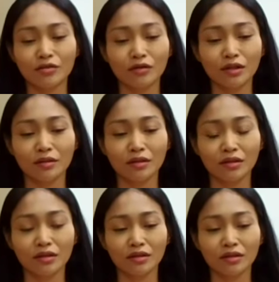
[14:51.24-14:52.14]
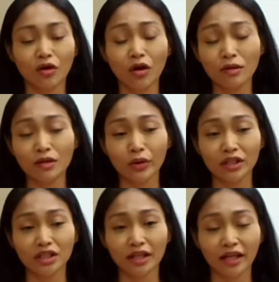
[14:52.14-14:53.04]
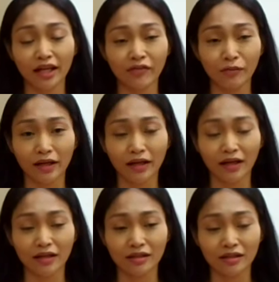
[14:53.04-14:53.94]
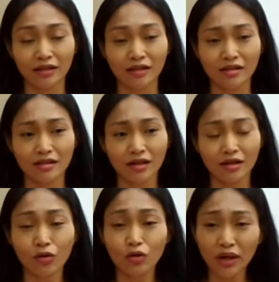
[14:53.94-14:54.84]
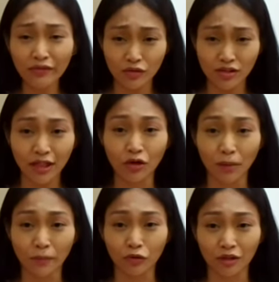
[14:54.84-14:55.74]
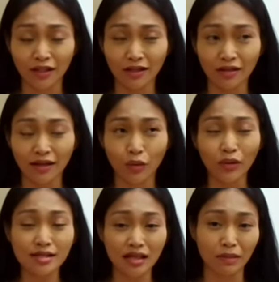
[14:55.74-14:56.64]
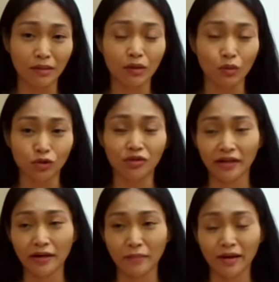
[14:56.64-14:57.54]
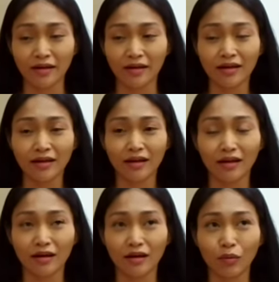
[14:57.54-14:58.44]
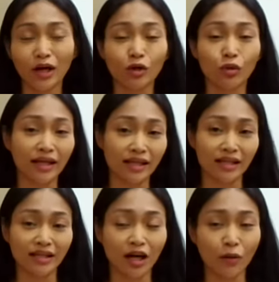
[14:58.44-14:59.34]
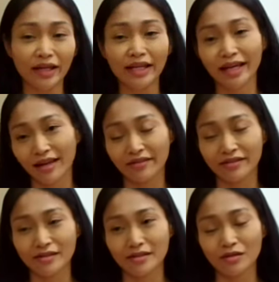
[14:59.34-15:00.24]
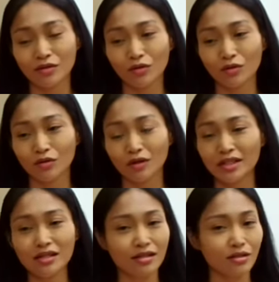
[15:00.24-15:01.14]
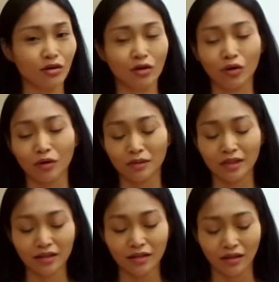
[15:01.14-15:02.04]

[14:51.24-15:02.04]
So the common question I get from my client is, Oh, do I have to start on the protein? Like, what supplement would you recommend? What do I eat? How many calories? So this is all common.